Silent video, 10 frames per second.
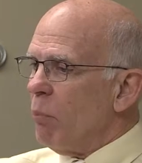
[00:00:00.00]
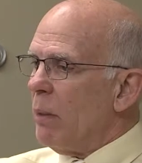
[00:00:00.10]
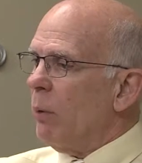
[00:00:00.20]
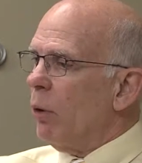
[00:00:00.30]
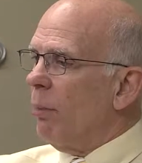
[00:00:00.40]

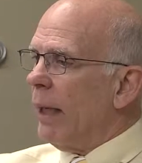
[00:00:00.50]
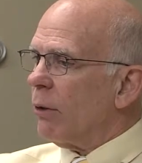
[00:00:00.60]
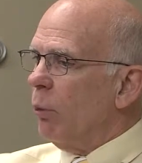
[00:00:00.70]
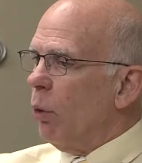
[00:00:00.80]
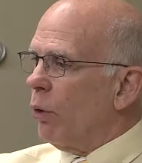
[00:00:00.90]
people go back
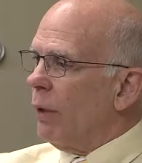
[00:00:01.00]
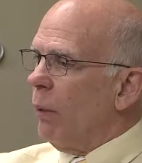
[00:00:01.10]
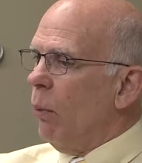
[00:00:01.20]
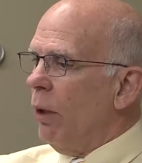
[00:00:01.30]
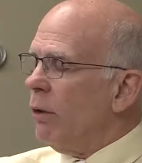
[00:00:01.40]
to work. They
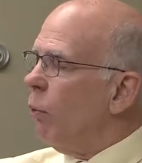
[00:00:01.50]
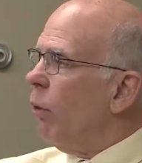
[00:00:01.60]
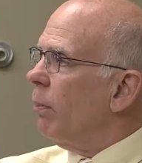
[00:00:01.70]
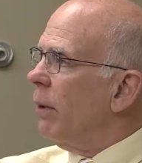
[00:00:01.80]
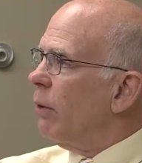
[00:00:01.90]
want to
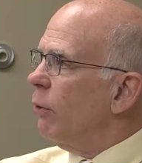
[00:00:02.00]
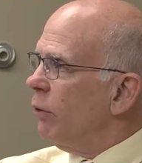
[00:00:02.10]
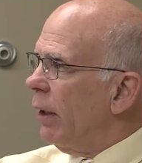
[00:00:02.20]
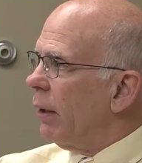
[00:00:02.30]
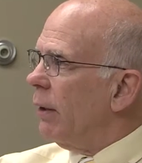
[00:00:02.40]
work, but they're
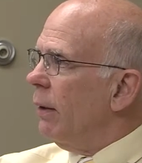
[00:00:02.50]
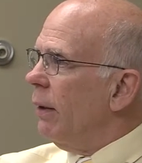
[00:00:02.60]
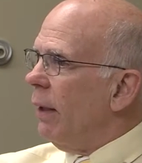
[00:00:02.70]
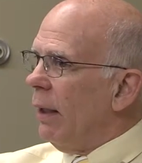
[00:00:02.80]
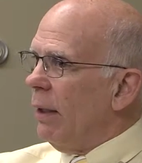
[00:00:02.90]
sick.
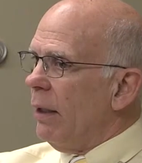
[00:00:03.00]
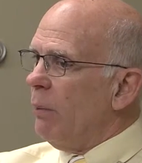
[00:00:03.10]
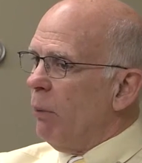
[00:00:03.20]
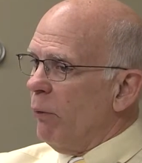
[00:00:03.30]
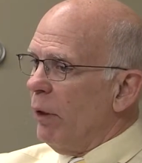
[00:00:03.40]
And they
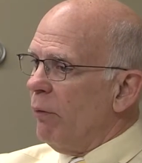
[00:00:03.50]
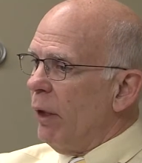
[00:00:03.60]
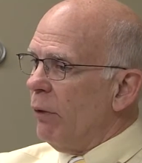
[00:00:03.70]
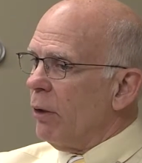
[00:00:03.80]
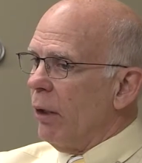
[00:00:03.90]
need preventive
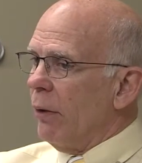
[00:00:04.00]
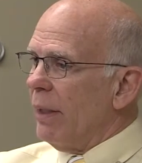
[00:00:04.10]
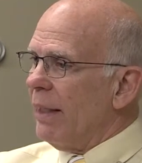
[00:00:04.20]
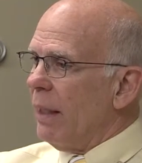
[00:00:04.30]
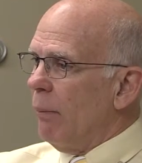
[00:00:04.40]
health care.
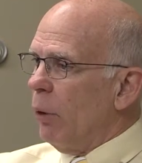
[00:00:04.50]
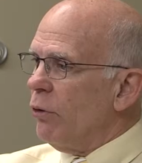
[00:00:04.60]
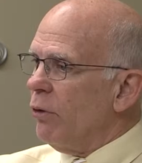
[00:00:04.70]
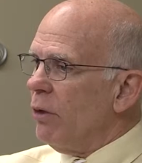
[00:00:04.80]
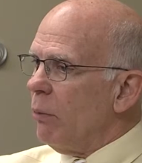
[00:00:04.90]

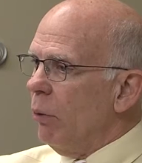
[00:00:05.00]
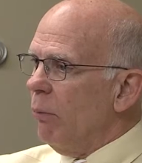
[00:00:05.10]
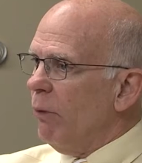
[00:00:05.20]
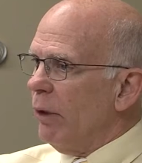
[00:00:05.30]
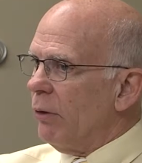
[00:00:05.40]
Emergency
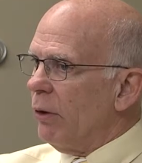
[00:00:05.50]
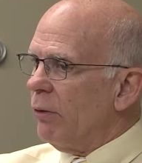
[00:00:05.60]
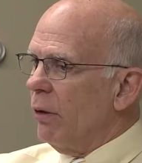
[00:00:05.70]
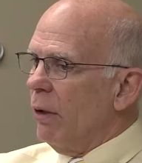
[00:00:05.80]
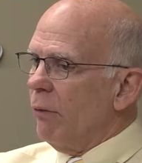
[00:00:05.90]
room
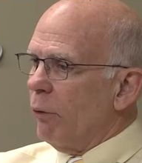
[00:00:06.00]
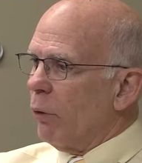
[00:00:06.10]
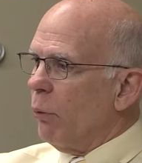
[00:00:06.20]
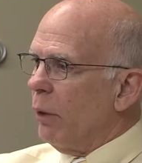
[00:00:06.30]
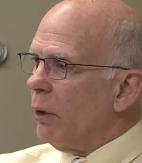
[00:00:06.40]
visits for
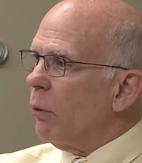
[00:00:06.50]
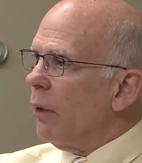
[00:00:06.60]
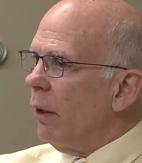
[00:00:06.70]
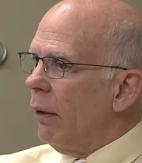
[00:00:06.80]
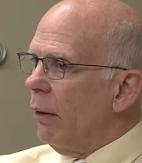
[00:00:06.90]
critical
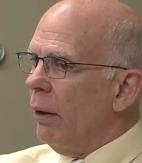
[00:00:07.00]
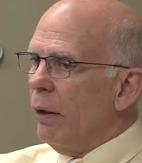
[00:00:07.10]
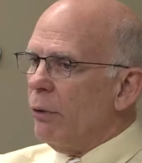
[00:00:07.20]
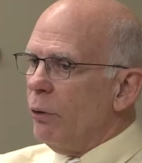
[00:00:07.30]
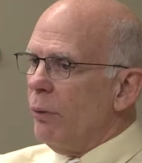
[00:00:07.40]
care
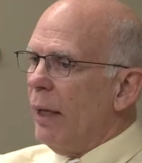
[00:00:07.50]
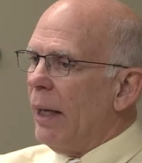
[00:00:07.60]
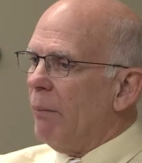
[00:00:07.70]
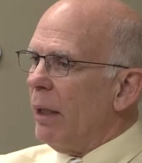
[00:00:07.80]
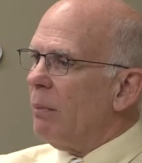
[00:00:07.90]
do
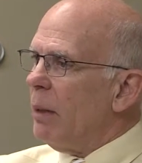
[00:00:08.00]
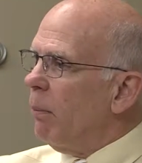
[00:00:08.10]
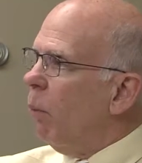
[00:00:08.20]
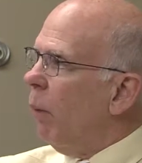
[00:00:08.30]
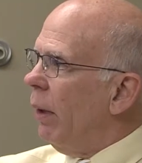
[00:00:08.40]
not make
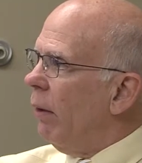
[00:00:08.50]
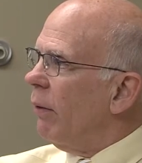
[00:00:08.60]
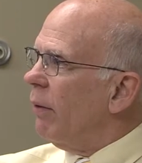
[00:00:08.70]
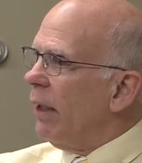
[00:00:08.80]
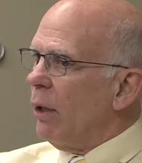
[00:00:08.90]
people well.
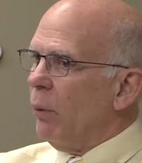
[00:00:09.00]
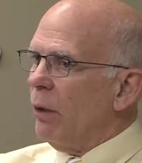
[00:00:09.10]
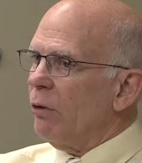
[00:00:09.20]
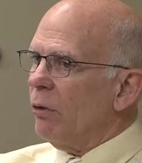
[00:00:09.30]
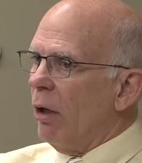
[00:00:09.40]
They
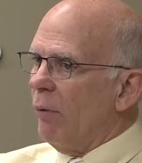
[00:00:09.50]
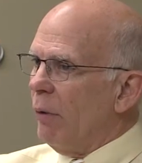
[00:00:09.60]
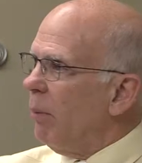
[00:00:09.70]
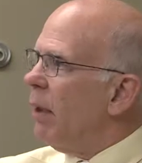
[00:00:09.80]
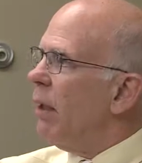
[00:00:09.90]
only solve
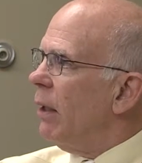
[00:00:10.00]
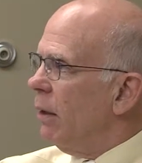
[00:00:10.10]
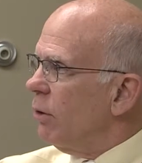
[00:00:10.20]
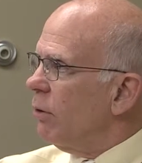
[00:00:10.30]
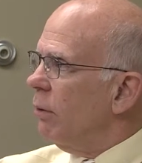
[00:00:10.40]
an
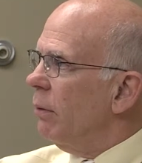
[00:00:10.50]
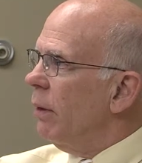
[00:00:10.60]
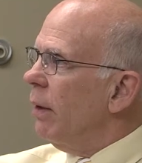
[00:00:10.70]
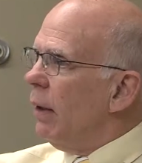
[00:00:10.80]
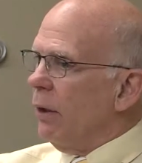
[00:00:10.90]
immediate issue.
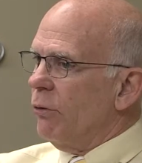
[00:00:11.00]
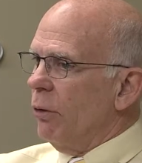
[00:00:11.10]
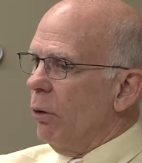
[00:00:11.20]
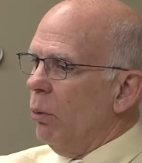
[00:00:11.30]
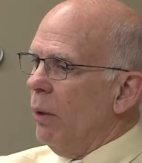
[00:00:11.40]
And
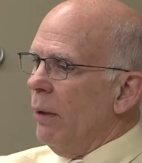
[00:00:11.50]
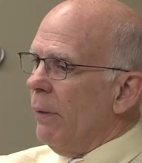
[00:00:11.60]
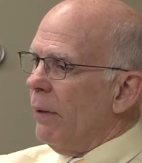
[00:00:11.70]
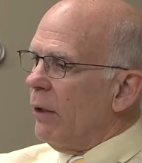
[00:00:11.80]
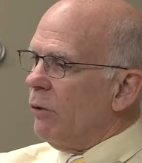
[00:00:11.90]
so
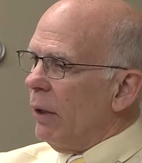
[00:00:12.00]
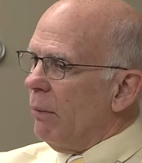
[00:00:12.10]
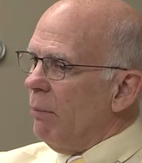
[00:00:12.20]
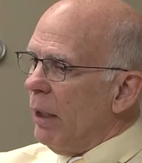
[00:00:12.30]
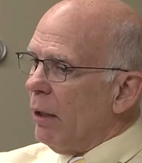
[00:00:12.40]
they
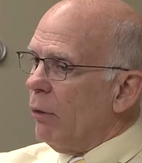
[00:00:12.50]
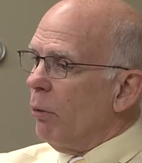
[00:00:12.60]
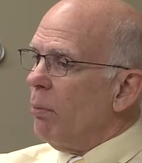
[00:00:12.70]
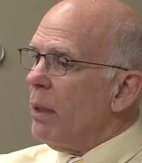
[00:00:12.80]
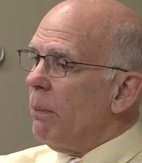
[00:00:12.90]
said many of
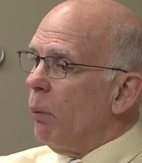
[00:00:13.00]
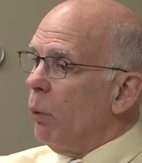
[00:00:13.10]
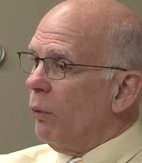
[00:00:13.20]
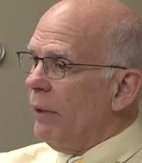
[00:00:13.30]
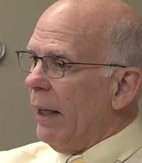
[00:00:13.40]
their people
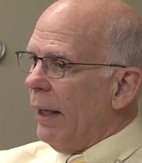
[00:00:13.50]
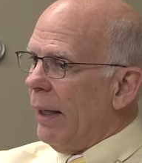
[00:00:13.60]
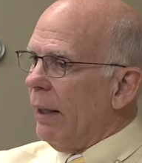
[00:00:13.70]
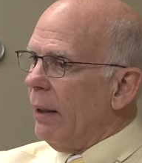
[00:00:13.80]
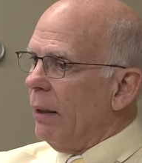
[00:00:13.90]
will
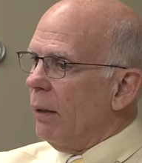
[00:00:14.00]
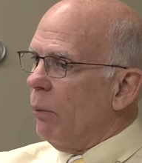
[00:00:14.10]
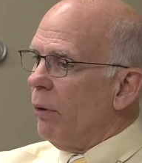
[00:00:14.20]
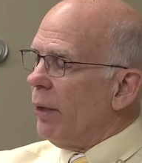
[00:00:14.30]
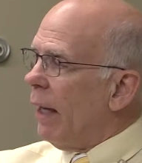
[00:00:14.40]
die
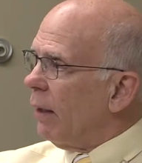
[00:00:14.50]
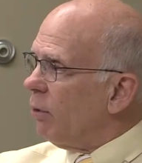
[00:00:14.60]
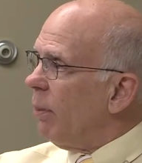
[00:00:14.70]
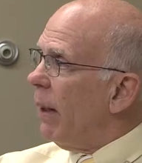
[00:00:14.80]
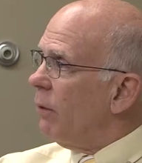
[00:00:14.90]
without
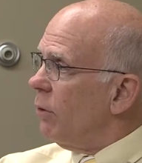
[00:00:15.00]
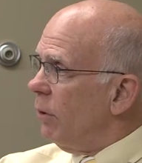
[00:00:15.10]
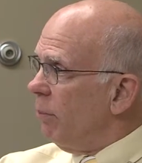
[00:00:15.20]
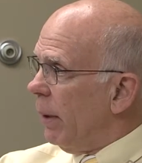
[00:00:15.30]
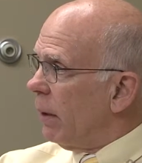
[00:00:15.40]

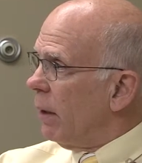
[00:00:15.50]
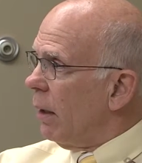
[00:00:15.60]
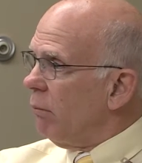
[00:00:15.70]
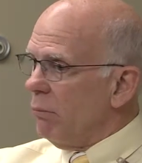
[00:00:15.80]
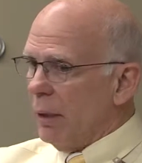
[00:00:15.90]
expansion of
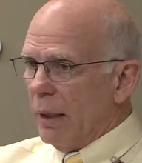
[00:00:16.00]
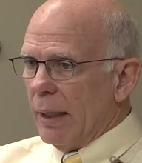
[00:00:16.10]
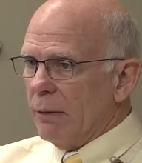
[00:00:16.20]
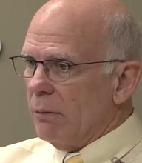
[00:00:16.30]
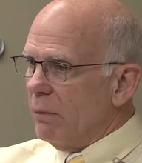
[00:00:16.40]
Medicaid, and
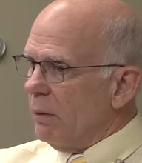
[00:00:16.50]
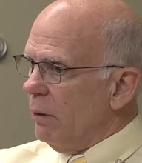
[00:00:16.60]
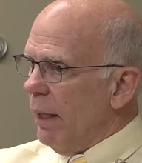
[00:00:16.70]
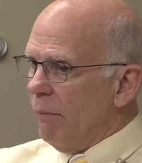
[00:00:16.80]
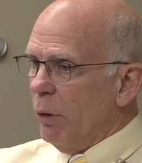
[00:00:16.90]
I
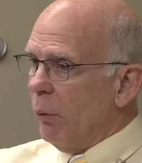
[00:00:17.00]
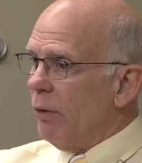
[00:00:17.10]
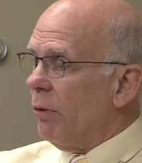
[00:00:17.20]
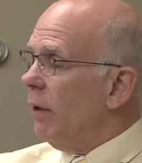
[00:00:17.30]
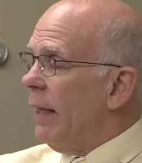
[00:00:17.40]
have no
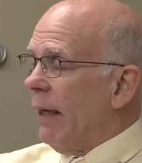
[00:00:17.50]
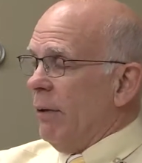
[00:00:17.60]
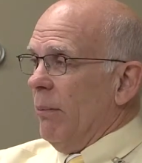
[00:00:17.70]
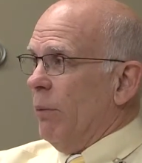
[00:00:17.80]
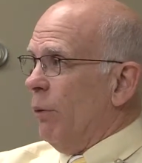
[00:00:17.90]
reason to
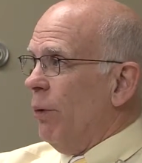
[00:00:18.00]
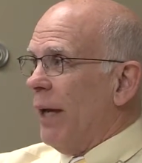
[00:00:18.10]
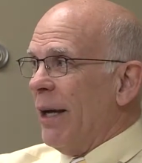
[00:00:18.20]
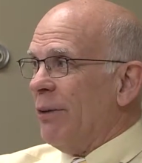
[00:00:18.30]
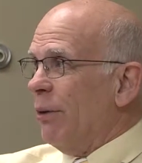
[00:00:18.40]
doubt them. They're the
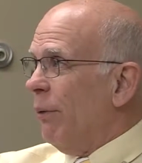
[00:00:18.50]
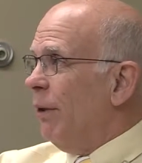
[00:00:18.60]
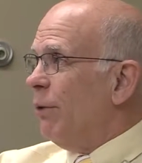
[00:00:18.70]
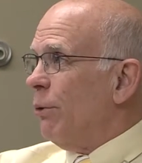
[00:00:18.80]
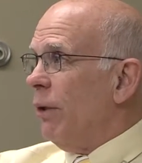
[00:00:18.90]
guys that are
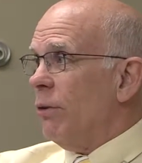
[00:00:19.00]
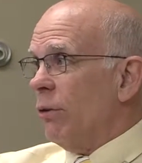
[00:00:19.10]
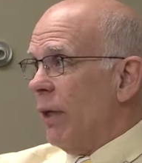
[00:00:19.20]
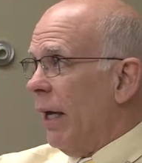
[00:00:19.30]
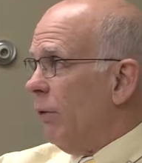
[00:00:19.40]
in the
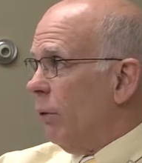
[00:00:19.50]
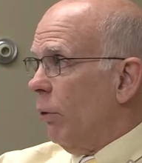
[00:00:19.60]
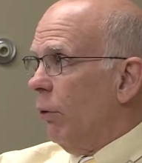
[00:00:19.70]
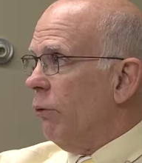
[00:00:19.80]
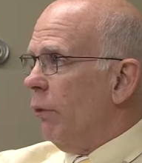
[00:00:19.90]
trenches, guys and
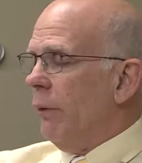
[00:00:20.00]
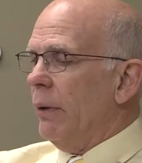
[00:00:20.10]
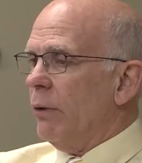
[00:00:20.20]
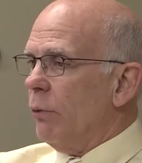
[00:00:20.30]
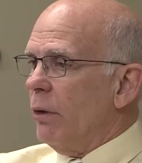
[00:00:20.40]
girls that are
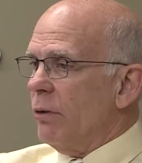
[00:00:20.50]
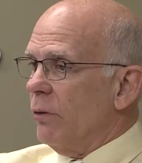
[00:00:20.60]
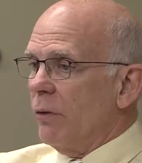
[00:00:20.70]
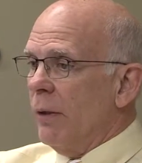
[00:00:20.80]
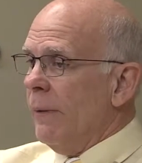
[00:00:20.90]
in the
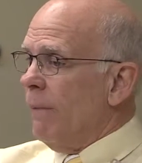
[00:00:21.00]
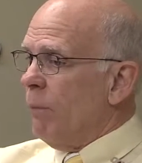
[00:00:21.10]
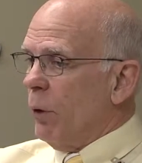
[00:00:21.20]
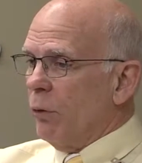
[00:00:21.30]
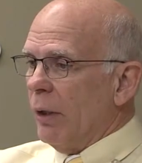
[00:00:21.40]
trenches.
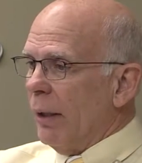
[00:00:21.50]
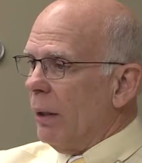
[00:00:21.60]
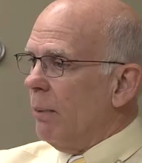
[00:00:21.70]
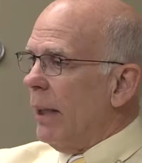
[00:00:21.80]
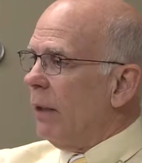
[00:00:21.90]
They're
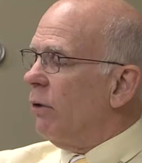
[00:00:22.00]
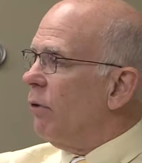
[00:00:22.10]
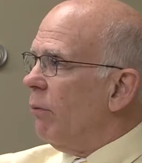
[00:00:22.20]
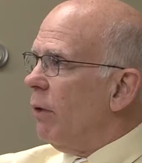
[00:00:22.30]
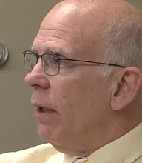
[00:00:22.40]
talking about
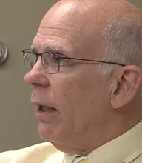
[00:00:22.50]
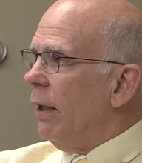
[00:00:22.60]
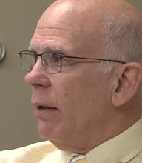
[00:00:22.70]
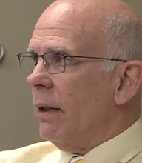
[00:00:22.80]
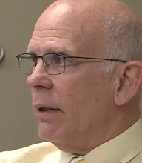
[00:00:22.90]
this every day,
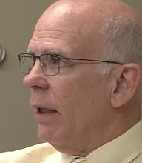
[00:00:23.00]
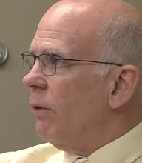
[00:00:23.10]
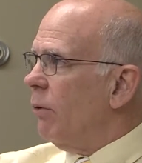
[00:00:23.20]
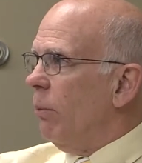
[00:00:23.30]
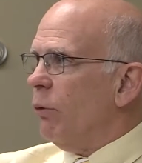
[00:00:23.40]
and I think
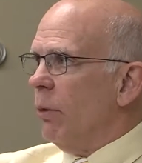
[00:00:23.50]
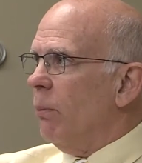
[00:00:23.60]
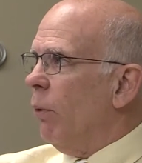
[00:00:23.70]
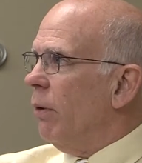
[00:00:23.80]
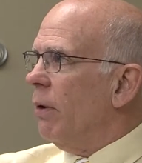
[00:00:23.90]
that's the most
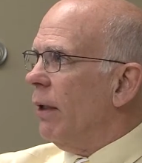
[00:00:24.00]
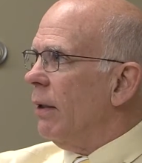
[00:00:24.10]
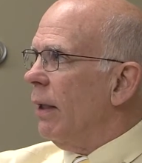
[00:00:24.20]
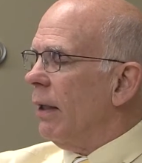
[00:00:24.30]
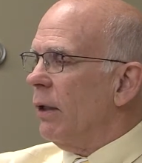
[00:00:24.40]
important thing
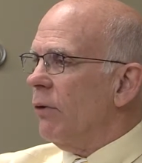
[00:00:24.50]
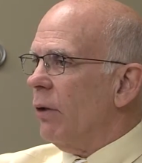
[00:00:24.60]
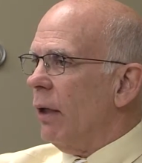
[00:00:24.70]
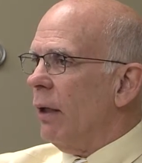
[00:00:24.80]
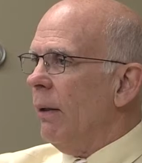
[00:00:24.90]
that I could
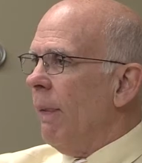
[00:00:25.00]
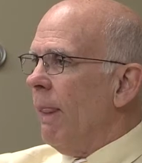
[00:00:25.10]
say